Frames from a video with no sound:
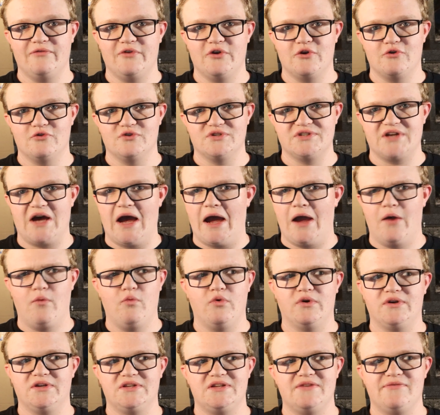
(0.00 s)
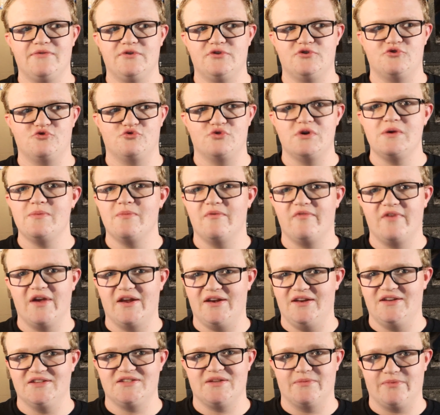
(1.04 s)
of years, I wouldn't even dream of
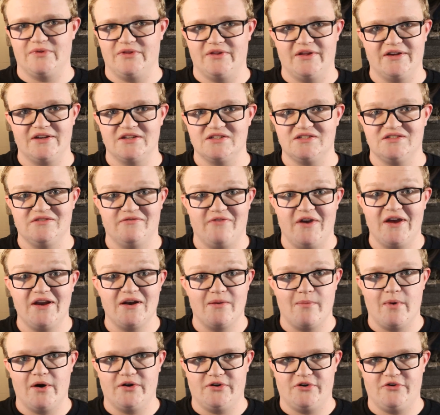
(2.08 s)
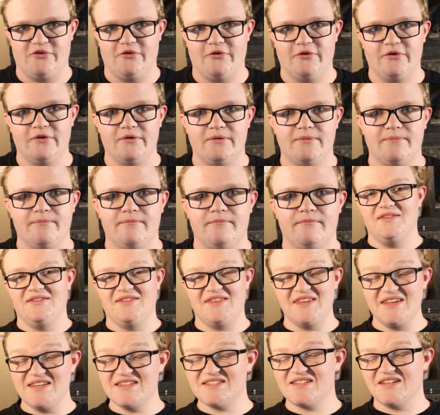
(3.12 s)
getting something like a Savannah monitor.
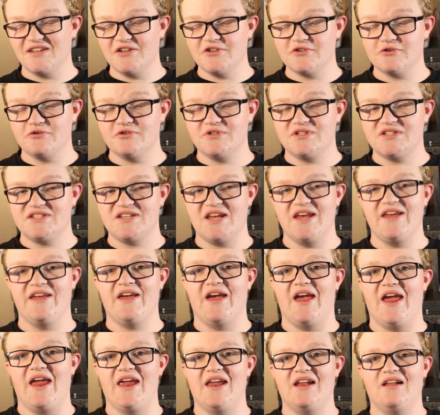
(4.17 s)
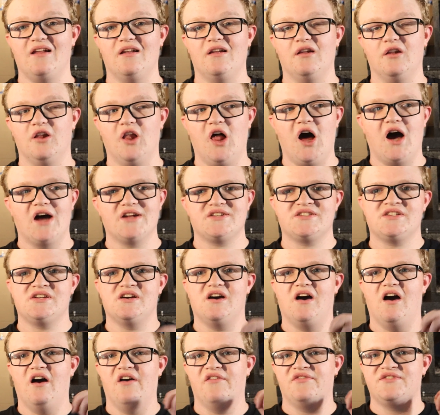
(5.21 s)
These lizards take a lot
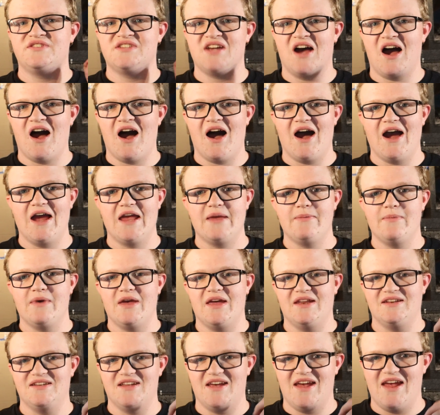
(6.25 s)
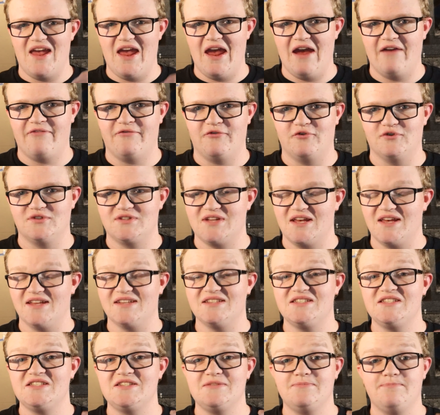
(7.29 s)
of time and effort
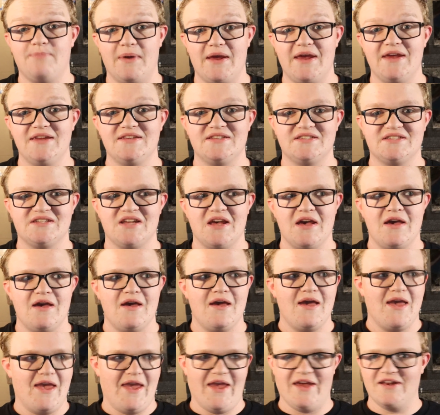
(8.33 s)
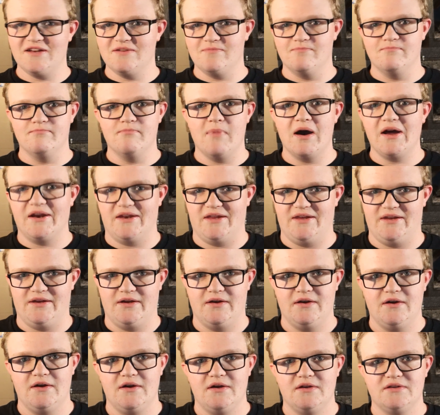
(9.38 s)
and space and
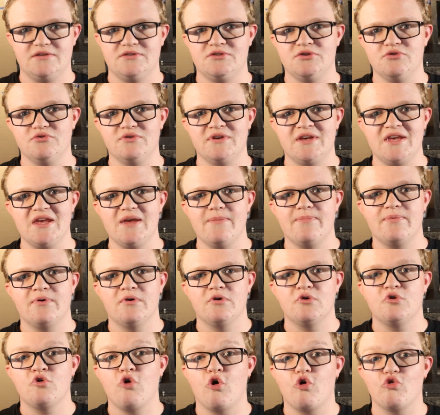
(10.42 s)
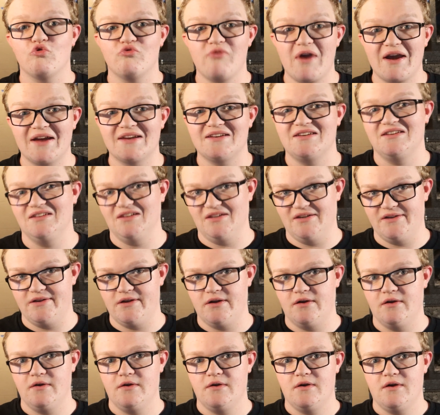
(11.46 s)
money to keep
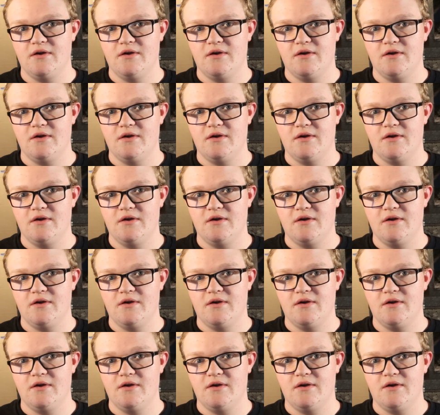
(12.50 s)
correctly.